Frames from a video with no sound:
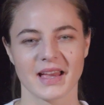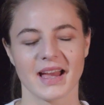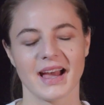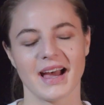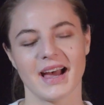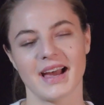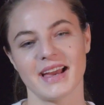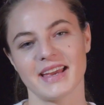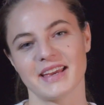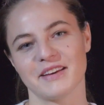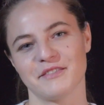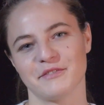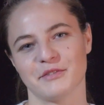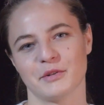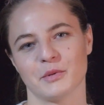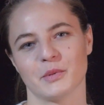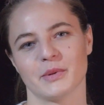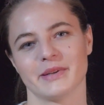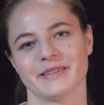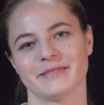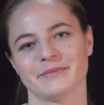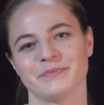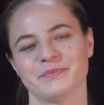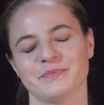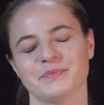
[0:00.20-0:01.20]
Hi
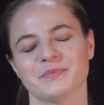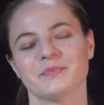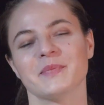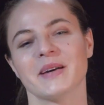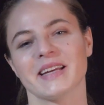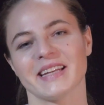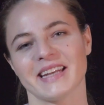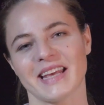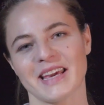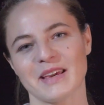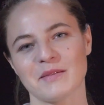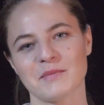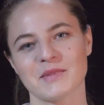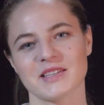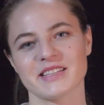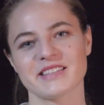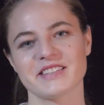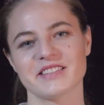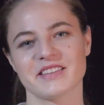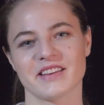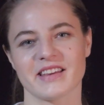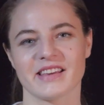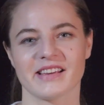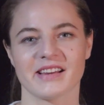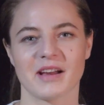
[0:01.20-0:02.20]
everyone, my name is
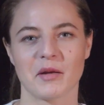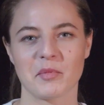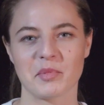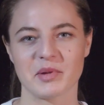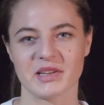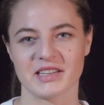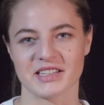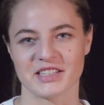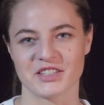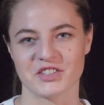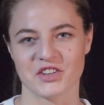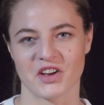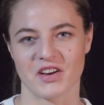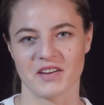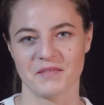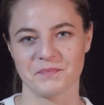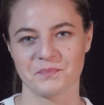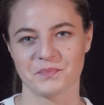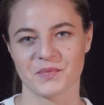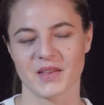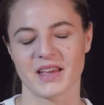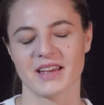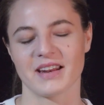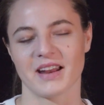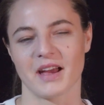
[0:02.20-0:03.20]
Tringa Berisha
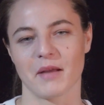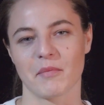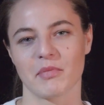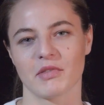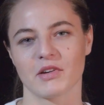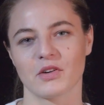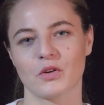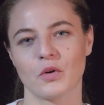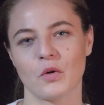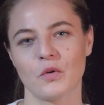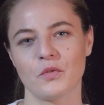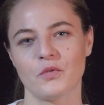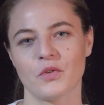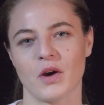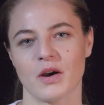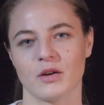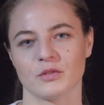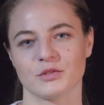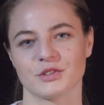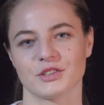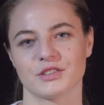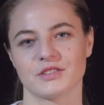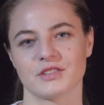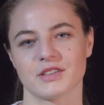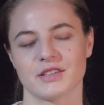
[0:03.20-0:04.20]
and I'm the
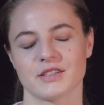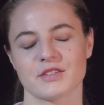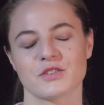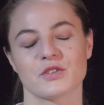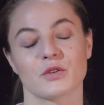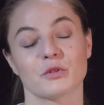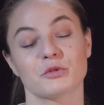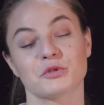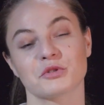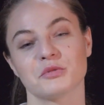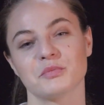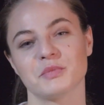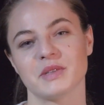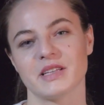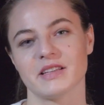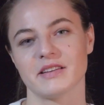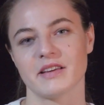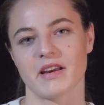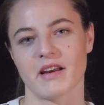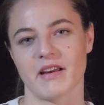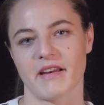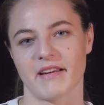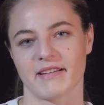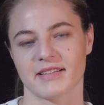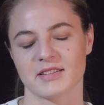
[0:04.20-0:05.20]
co-founder and social
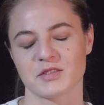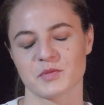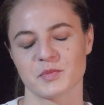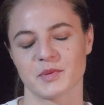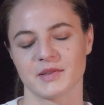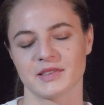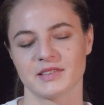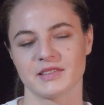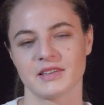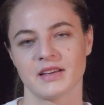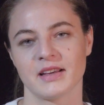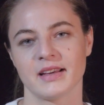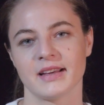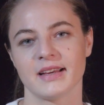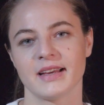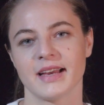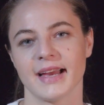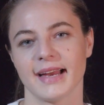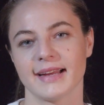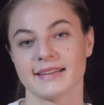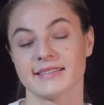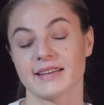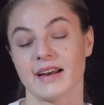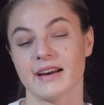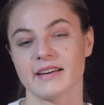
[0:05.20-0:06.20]
media expert
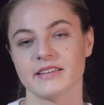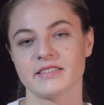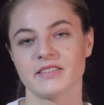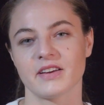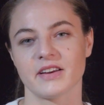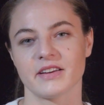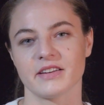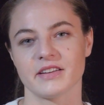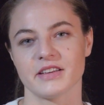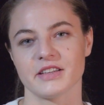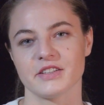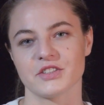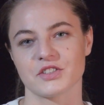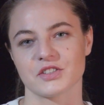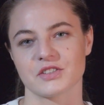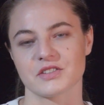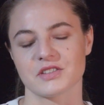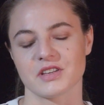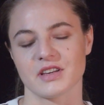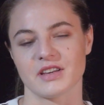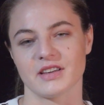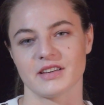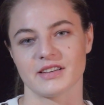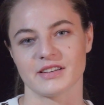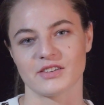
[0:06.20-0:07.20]
at I-10
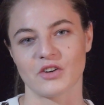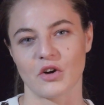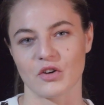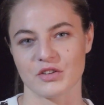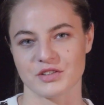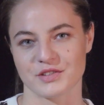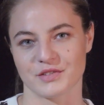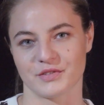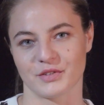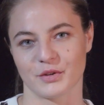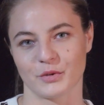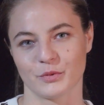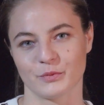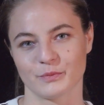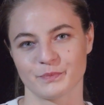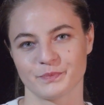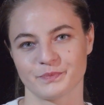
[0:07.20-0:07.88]
agency in Kosovo.